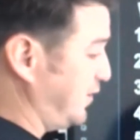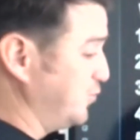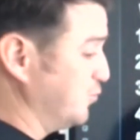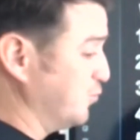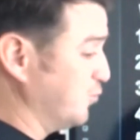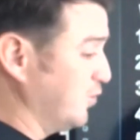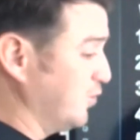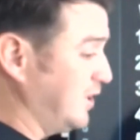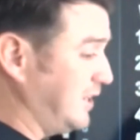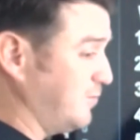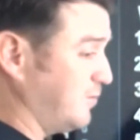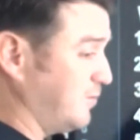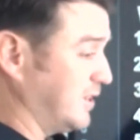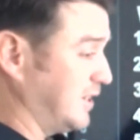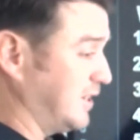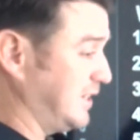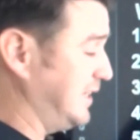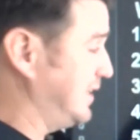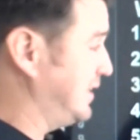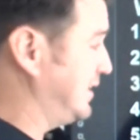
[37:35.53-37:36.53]
if you really
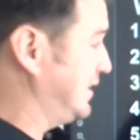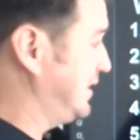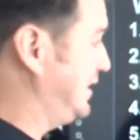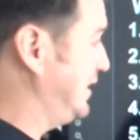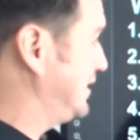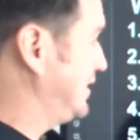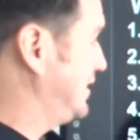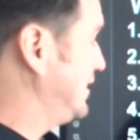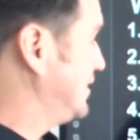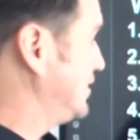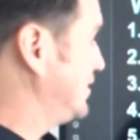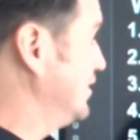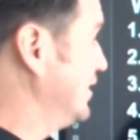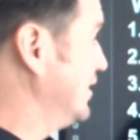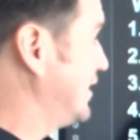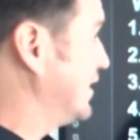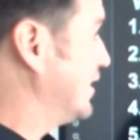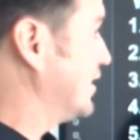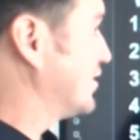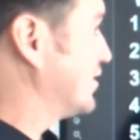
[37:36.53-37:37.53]
want to get, get, get
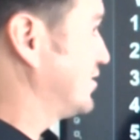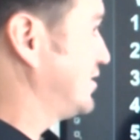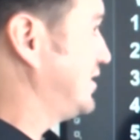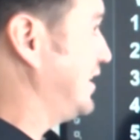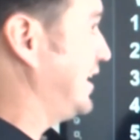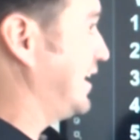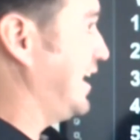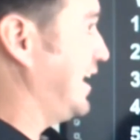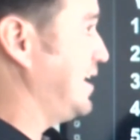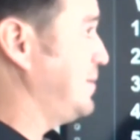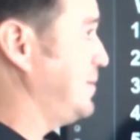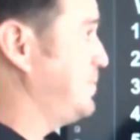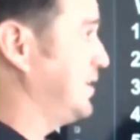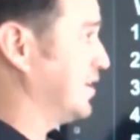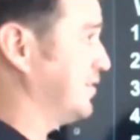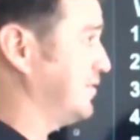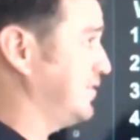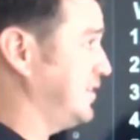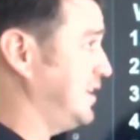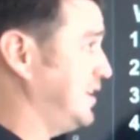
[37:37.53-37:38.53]
good in understanding
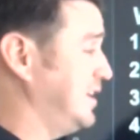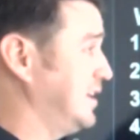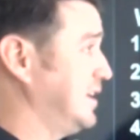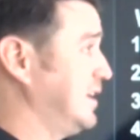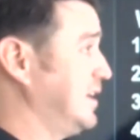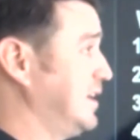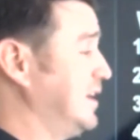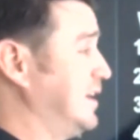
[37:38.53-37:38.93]
APRV,